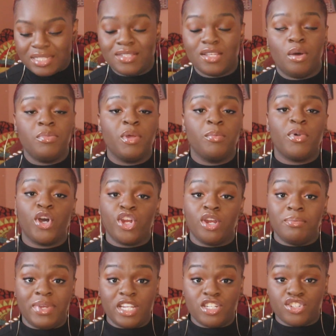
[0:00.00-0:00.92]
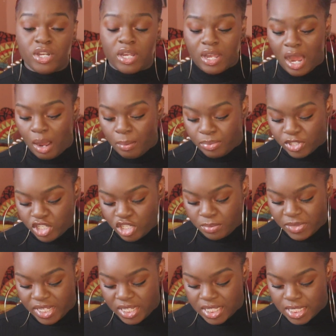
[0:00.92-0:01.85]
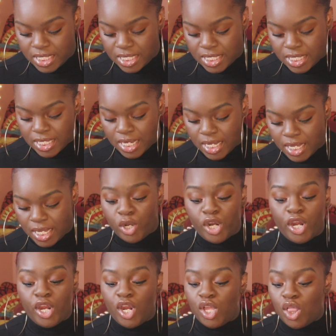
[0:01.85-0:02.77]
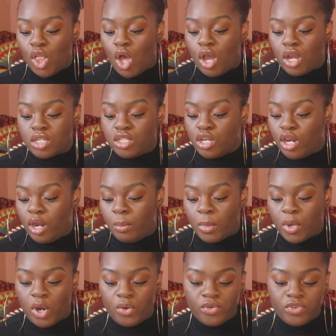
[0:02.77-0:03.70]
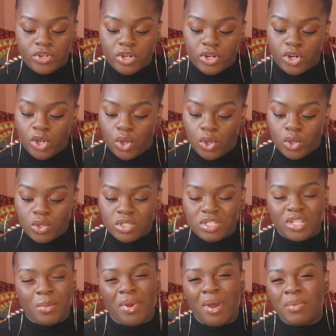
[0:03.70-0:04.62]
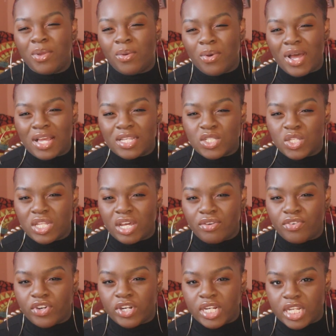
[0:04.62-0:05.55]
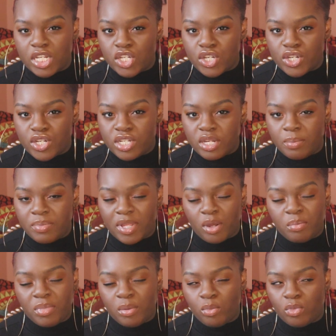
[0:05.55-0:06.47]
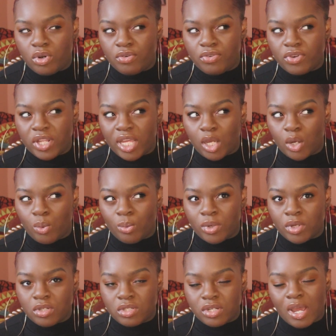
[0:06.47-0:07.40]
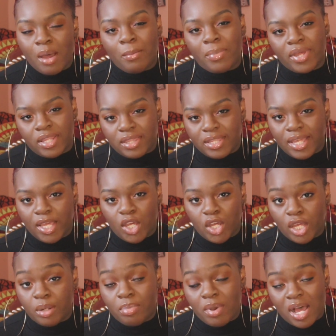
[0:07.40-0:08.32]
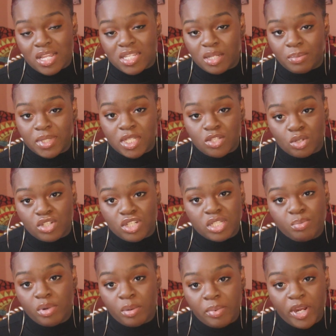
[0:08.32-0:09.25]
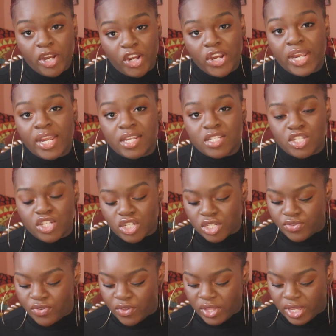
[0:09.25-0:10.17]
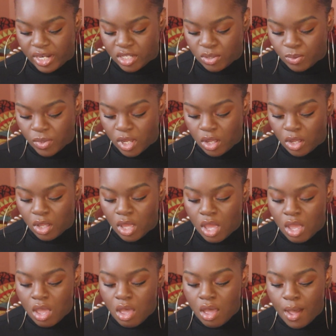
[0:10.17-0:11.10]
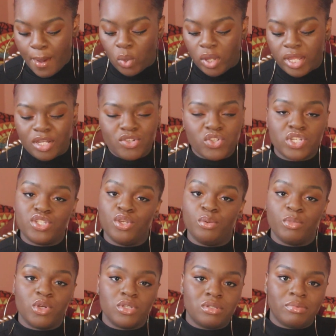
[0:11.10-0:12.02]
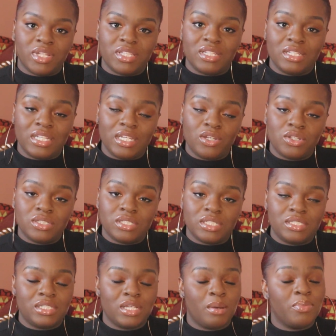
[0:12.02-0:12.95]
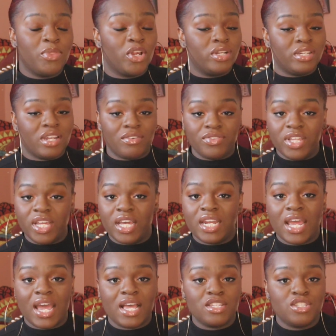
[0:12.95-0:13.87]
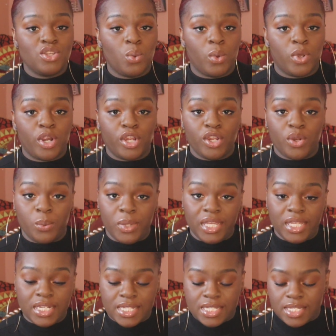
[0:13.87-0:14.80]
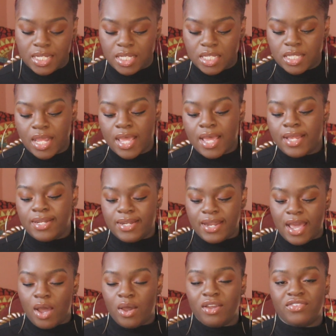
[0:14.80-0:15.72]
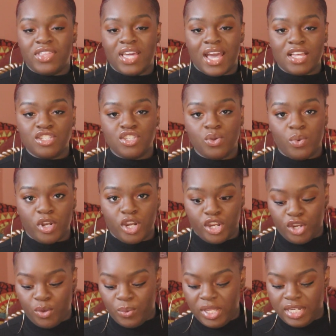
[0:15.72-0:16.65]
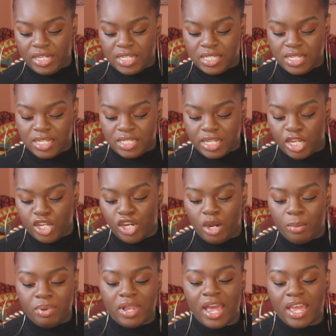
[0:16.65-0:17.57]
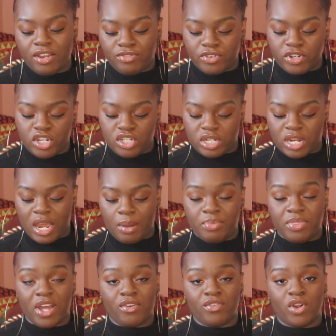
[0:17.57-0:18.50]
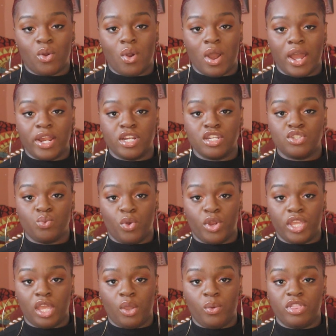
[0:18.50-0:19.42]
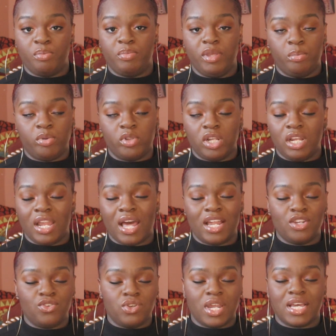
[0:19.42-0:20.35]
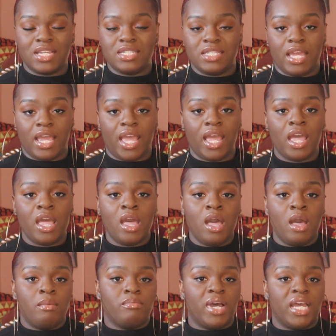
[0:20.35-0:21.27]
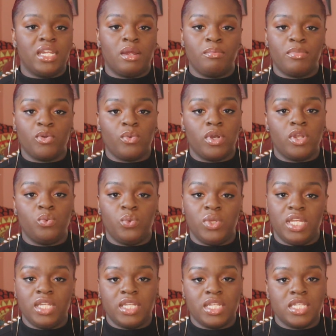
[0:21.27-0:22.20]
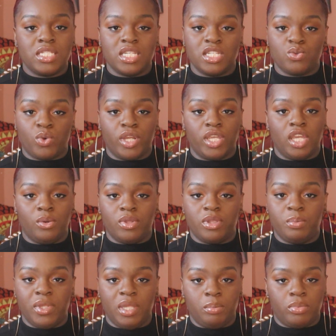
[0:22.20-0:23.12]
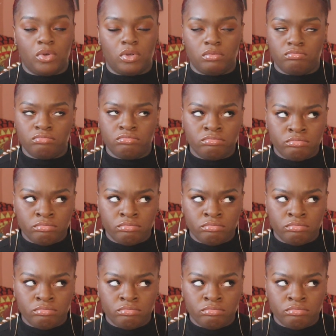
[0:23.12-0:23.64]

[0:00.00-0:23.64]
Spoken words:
Tell me about your major accomplishments. What are your long-term career goals? They probably won't ask you that for an internship. That would be more for like a real job, but they could possibly. So just prepare your answers for that as well. What interests you most about the legal system? They're definitely going to ask you what are your weaknesses. Now, if they ask you what are your weaknesses and you're applying for a job that requires working with people a lot, do not say my number one weakness is working with people.